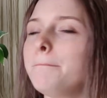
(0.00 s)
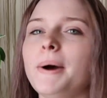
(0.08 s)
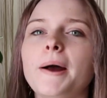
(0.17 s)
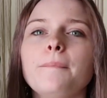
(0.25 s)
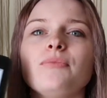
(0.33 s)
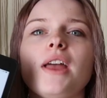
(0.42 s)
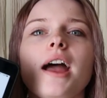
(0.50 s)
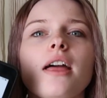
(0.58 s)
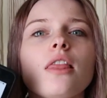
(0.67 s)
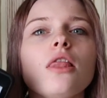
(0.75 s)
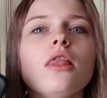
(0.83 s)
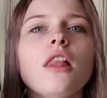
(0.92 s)
But
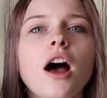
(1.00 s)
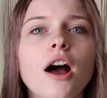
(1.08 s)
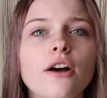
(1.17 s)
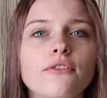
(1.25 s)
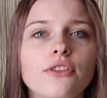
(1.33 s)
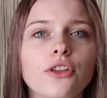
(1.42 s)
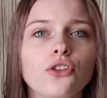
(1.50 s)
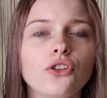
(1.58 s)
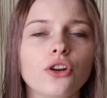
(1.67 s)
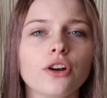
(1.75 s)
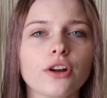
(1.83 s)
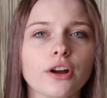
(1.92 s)
I love the
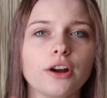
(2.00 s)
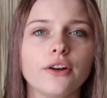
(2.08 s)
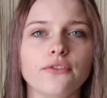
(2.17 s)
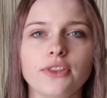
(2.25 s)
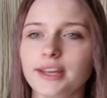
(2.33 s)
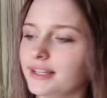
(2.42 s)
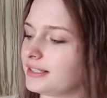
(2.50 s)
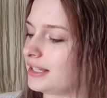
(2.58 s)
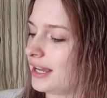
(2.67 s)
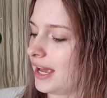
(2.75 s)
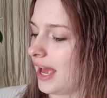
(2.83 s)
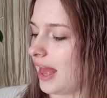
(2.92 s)
look of this.
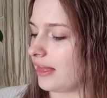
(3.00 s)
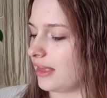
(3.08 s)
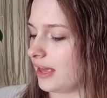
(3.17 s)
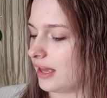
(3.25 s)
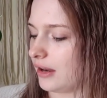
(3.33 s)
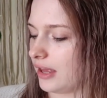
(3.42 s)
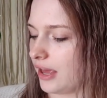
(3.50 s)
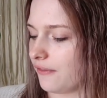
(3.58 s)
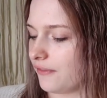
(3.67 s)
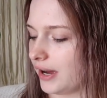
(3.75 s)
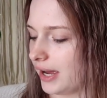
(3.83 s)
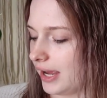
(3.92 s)
And then
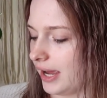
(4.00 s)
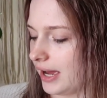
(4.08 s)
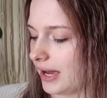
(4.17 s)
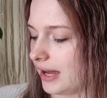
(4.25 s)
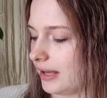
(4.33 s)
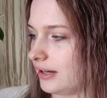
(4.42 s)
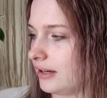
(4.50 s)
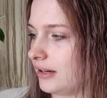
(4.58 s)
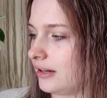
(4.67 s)
if I had,